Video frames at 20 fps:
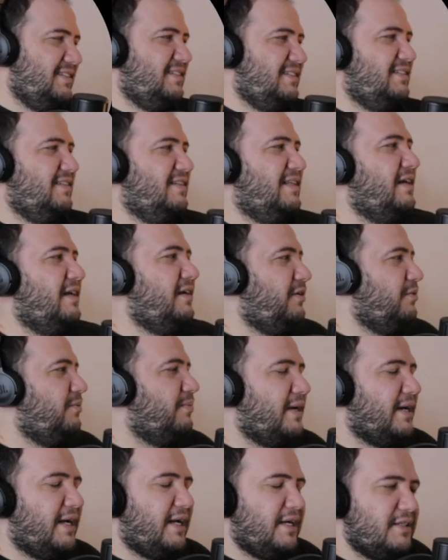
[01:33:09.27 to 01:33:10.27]
Thank you,
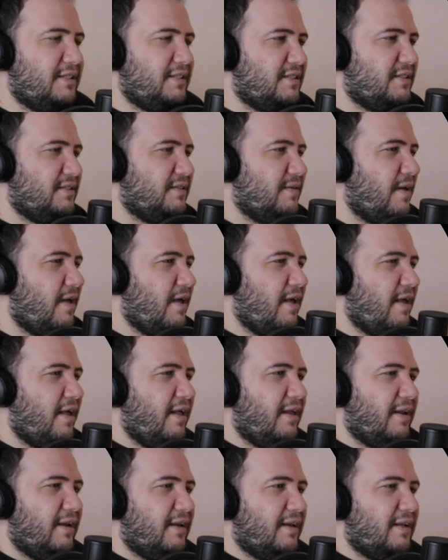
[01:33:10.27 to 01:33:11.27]
Max.
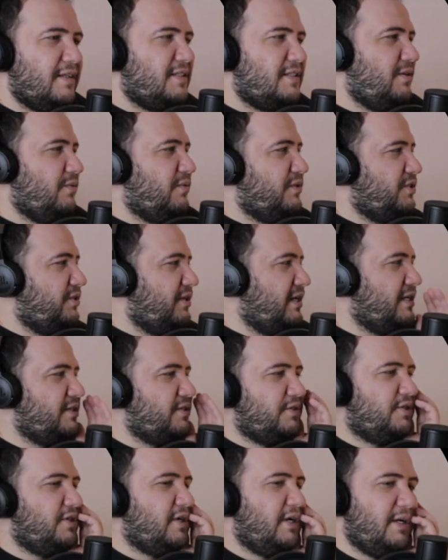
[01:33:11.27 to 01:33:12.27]
Let's see what you guys
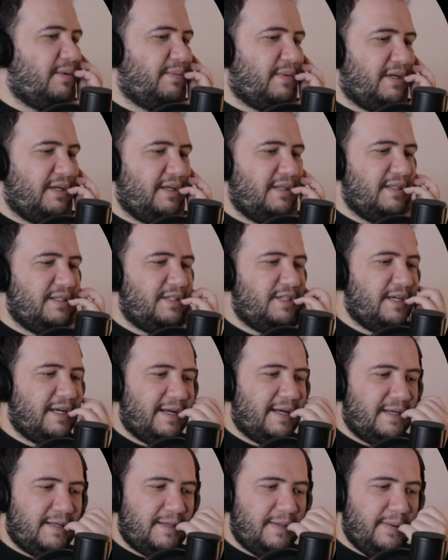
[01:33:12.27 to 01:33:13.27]
are talking about in the
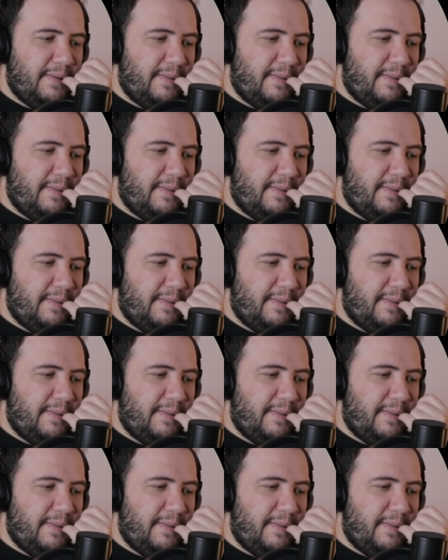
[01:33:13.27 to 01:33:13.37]
chat.